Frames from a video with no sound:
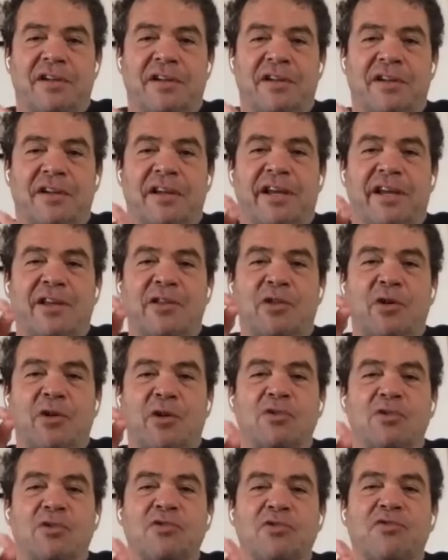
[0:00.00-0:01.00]
in those
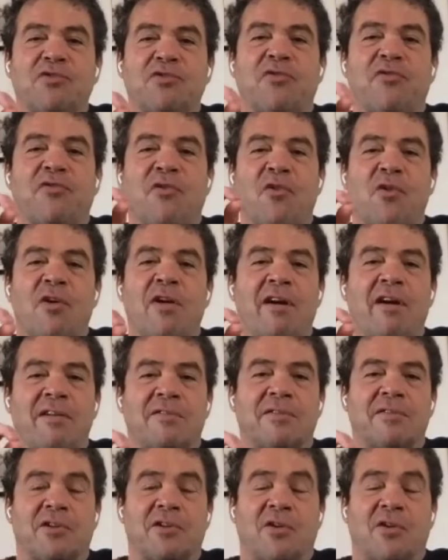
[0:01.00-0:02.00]
400 or in the
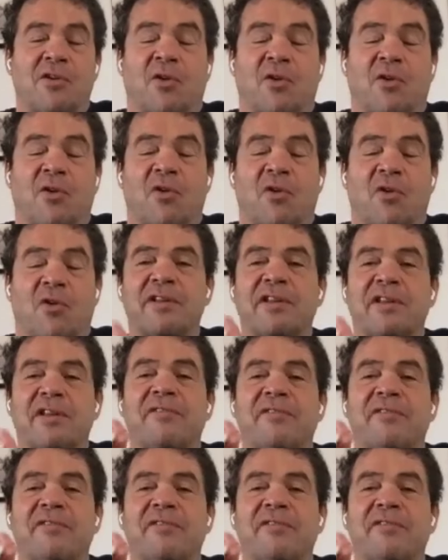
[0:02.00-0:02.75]
1500,